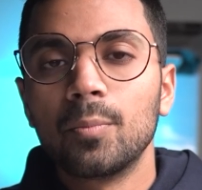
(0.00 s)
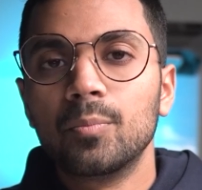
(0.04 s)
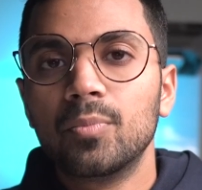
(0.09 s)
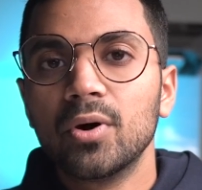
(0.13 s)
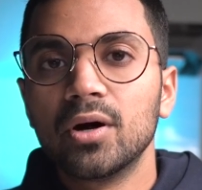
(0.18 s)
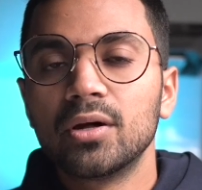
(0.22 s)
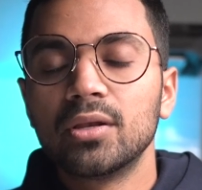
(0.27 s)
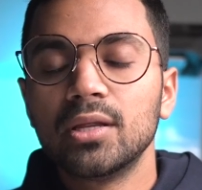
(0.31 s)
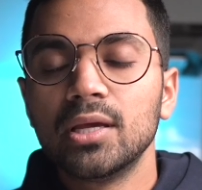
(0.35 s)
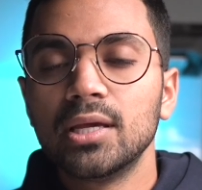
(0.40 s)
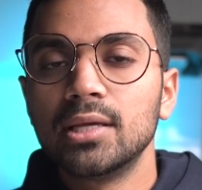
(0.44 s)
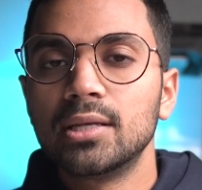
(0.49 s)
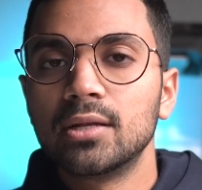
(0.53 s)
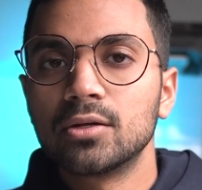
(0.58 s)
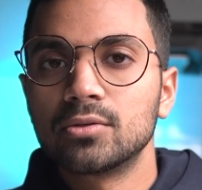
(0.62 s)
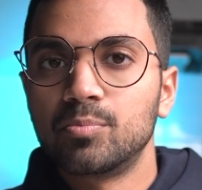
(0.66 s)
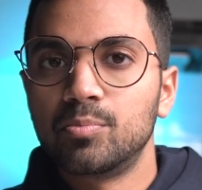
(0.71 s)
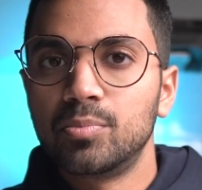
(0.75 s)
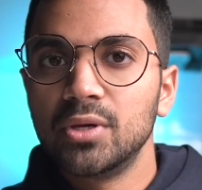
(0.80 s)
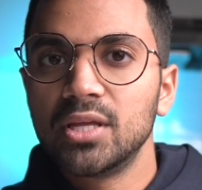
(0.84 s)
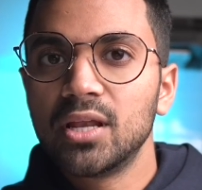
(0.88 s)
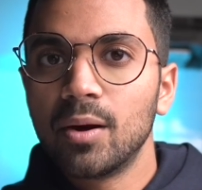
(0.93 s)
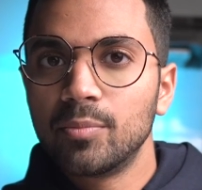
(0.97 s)
But in a
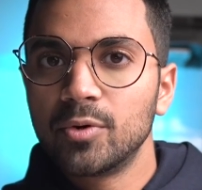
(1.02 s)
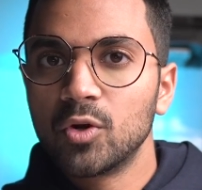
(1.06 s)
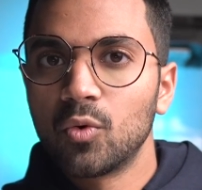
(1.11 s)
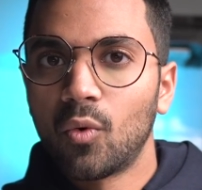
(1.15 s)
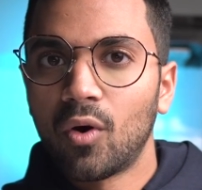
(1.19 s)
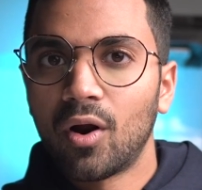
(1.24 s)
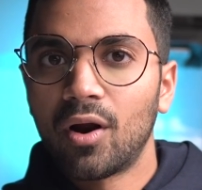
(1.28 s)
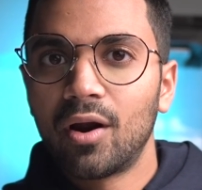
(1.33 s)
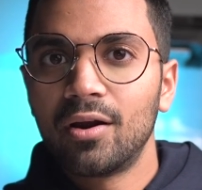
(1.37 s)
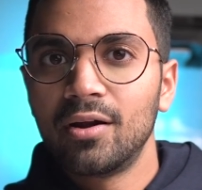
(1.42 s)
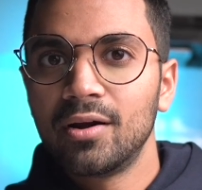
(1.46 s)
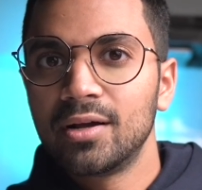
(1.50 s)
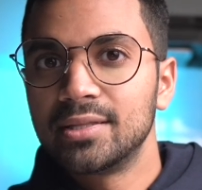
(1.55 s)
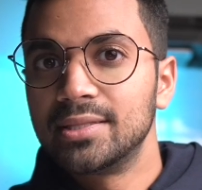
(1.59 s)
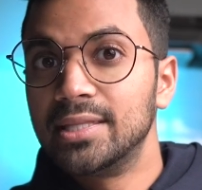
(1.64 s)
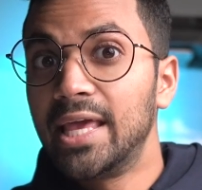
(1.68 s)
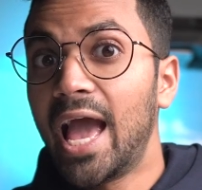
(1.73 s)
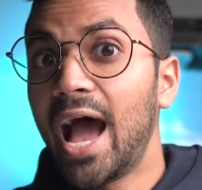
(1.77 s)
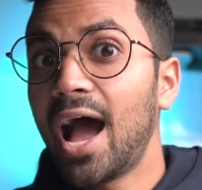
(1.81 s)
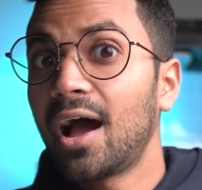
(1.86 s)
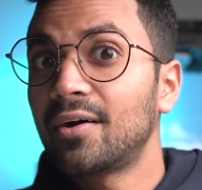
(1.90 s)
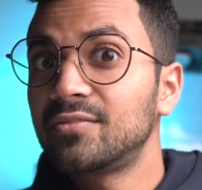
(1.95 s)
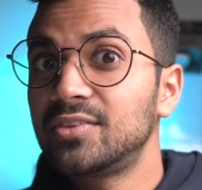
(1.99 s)
BWR,
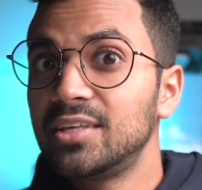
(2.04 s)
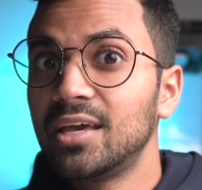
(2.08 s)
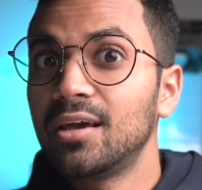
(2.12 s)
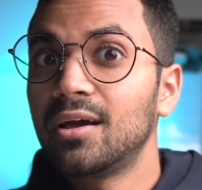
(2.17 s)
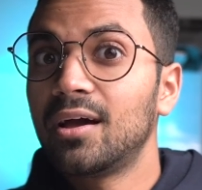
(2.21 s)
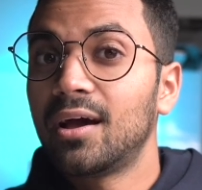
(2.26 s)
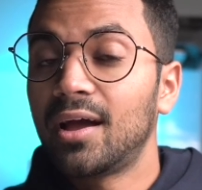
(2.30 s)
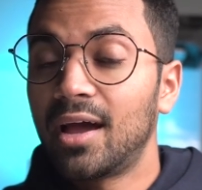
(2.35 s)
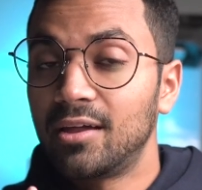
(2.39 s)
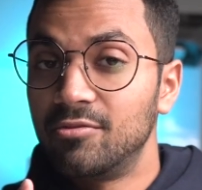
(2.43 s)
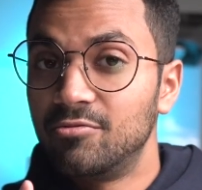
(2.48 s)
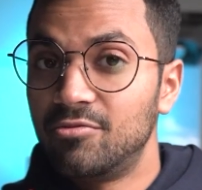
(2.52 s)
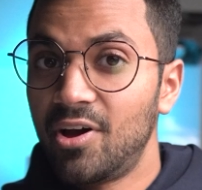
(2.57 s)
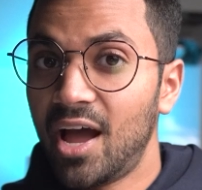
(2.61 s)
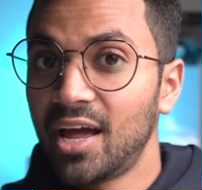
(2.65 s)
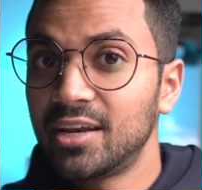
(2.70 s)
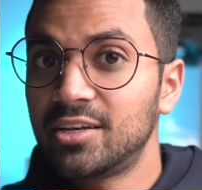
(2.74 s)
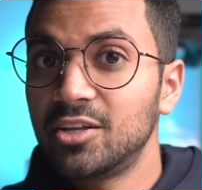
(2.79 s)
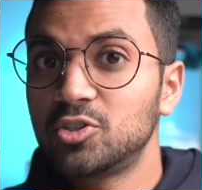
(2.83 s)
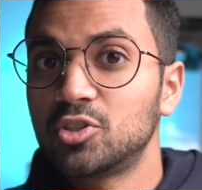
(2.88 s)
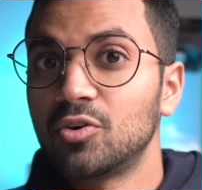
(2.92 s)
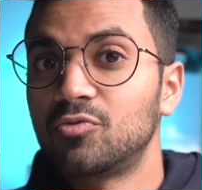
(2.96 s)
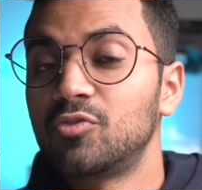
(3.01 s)
they have the
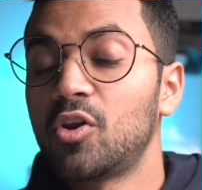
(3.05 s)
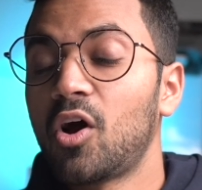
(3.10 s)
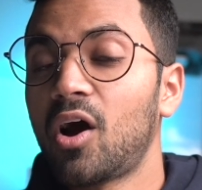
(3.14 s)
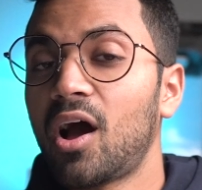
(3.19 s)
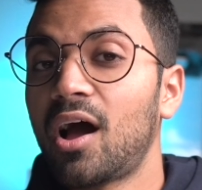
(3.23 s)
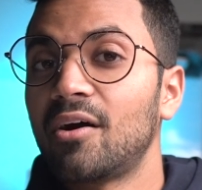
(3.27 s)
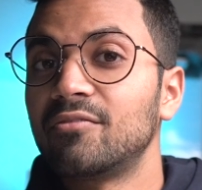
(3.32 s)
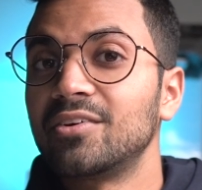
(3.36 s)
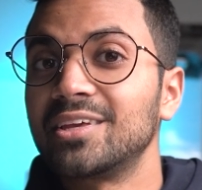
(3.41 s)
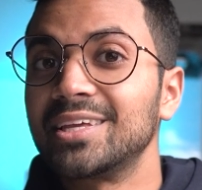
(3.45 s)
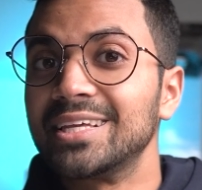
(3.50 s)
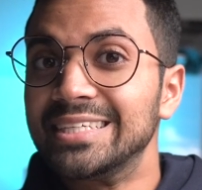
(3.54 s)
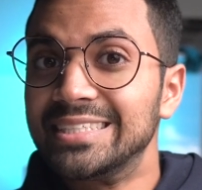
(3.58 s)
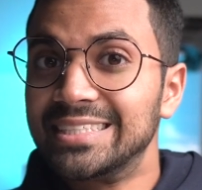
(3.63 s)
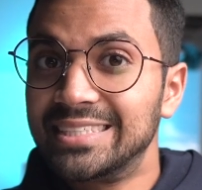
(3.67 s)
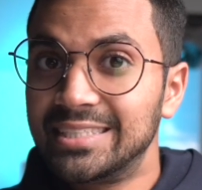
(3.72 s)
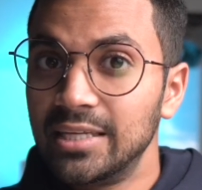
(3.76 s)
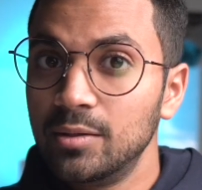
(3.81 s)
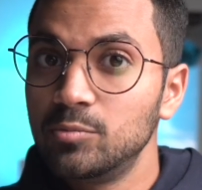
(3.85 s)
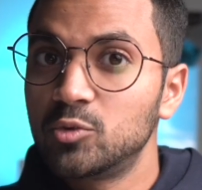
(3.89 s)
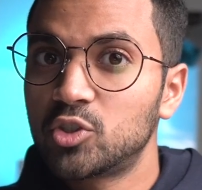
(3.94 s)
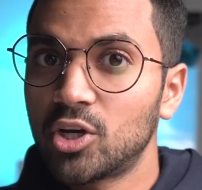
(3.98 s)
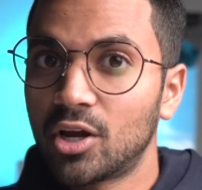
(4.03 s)
advantage of not having
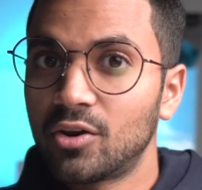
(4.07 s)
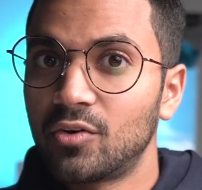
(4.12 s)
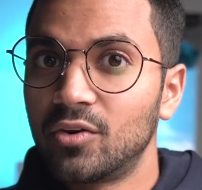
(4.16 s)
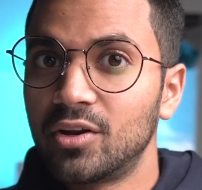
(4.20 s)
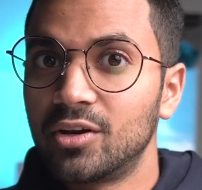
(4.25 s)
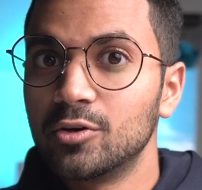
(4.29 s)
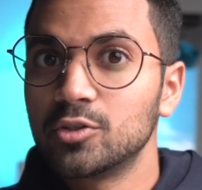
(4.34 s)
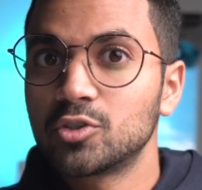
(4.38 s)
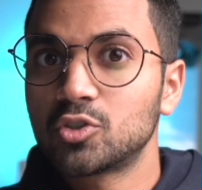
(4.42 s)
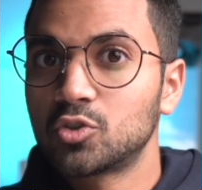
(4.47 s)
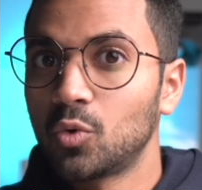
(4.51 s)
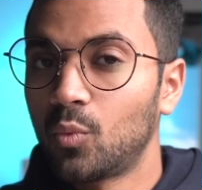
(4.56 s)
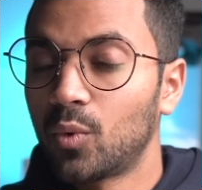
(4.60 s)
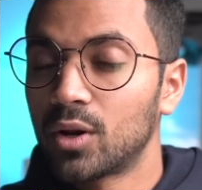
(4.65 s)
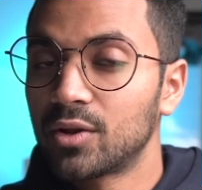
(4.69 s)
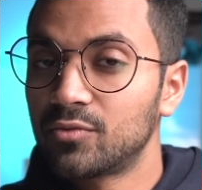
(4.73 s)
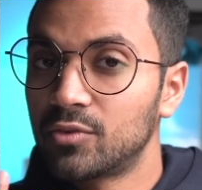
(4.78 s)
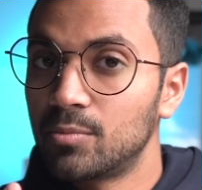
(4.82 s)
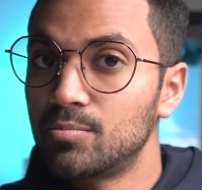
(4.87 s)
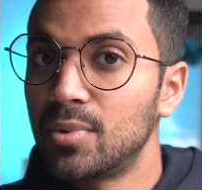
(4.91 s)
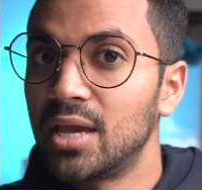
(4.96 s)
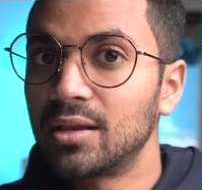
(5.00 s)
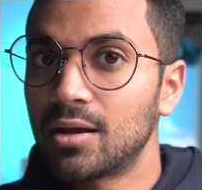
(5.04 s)
steam generators, so one
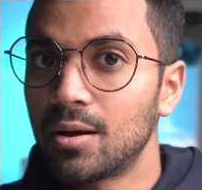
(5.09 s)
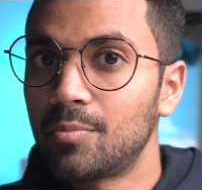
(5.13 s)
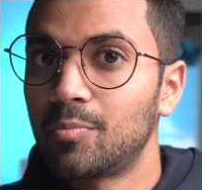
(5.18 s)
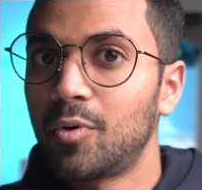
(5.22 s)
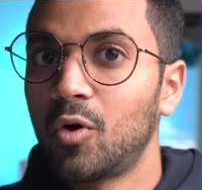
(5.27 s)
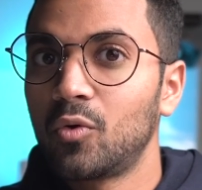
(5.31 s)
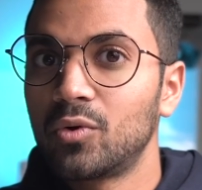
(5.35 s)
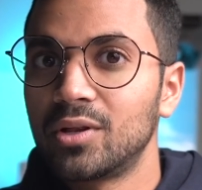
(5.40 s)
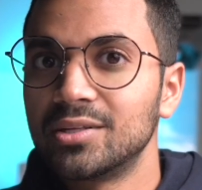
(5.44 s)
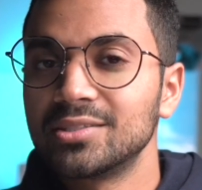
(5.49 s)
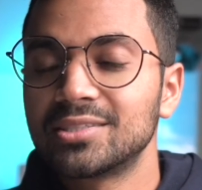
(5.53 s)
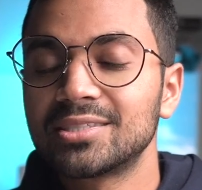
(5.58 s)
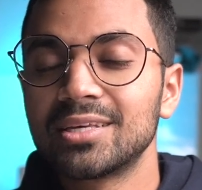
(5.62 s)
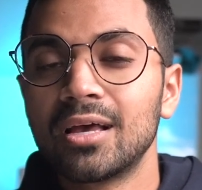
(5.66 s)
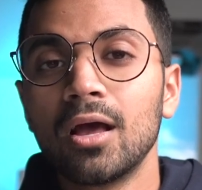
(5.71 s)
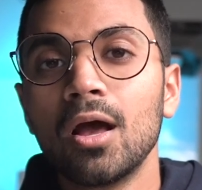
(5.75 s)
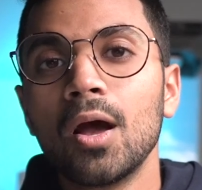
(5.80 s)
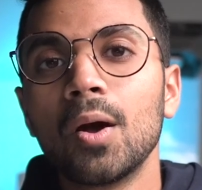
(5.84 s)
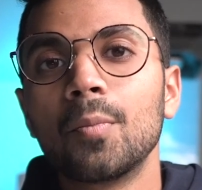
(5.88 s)
of the main components,